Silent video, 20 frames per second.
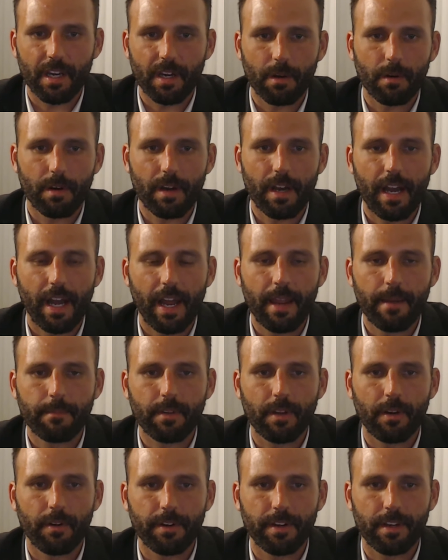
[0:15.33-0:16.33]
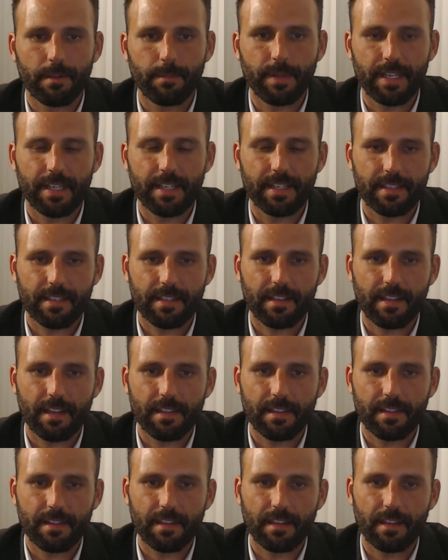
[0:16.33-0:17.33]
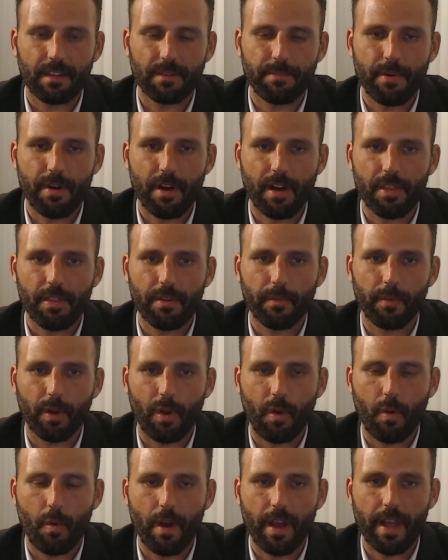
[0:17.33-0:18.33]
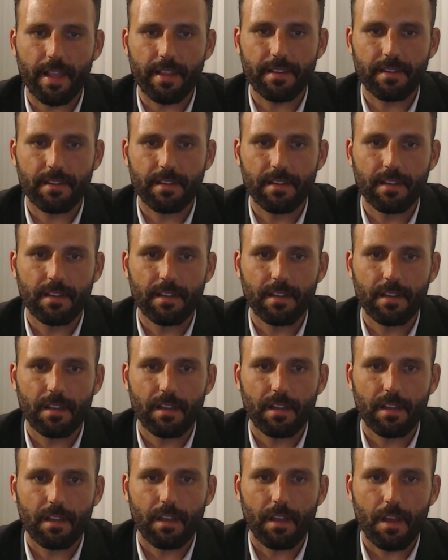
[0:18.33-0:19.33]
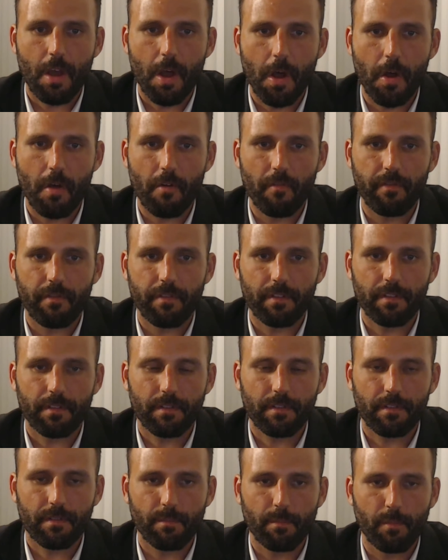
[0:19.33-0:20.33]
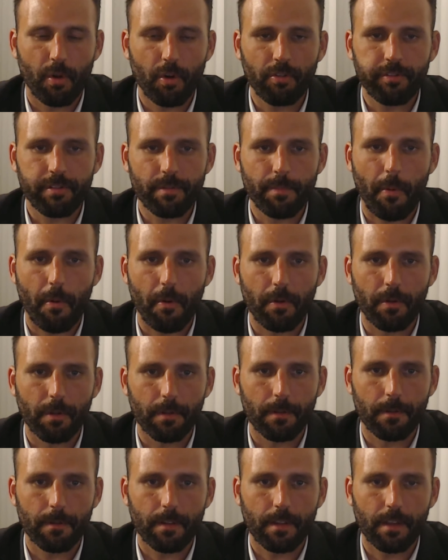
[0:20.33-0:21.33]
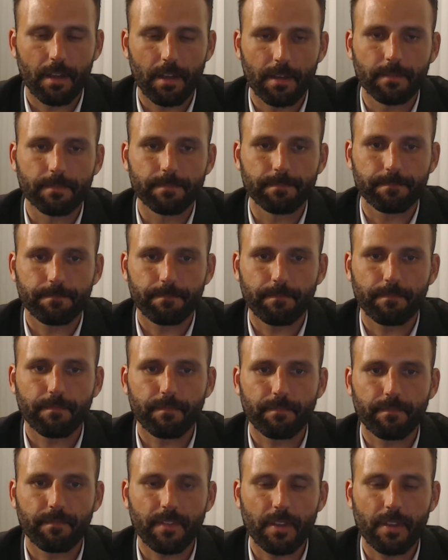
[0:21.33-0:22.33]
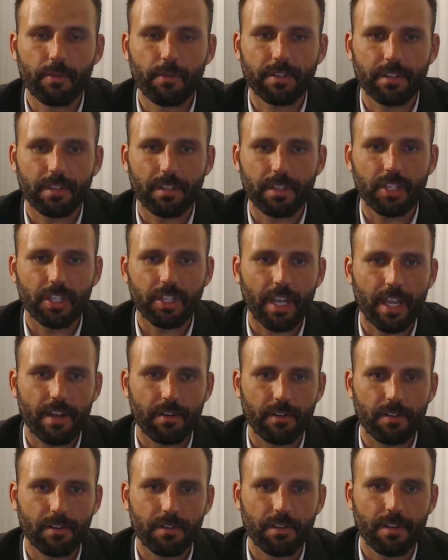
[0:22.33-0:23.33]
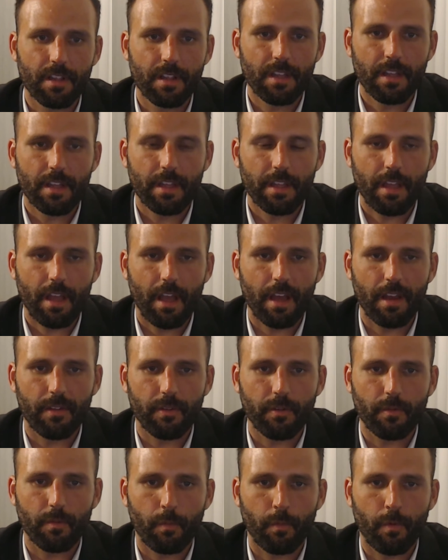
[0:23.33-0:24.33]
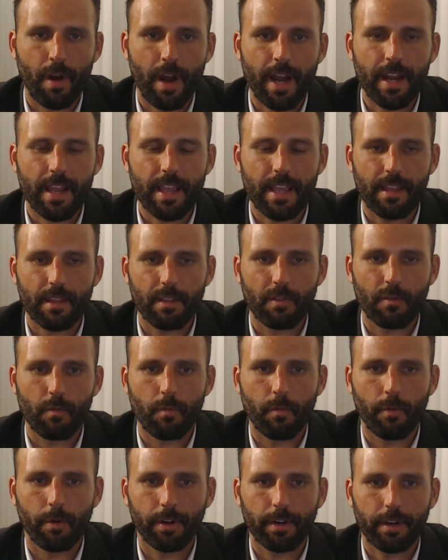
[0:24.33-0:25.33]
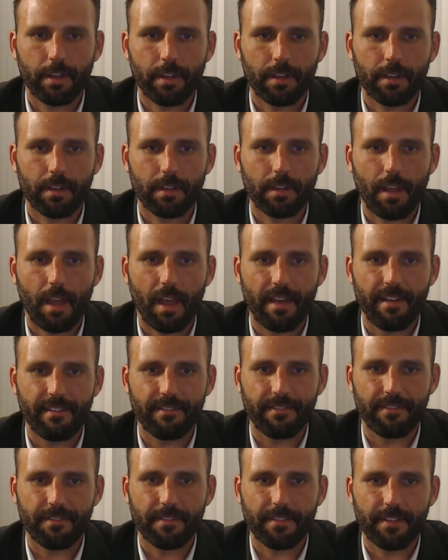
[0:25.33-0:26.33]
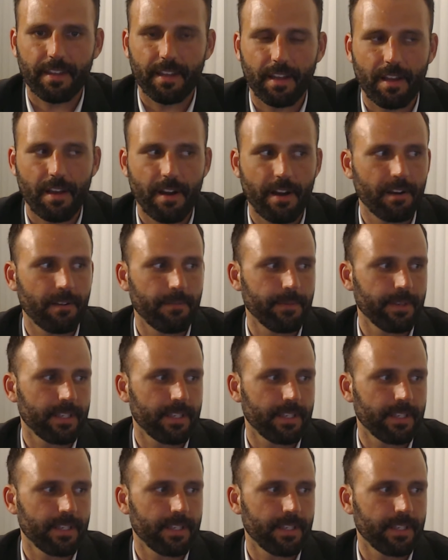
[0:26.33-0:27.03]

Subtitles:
I'm going to be discussing upon the request of multiple viewers of the channel, the writing and the work of economist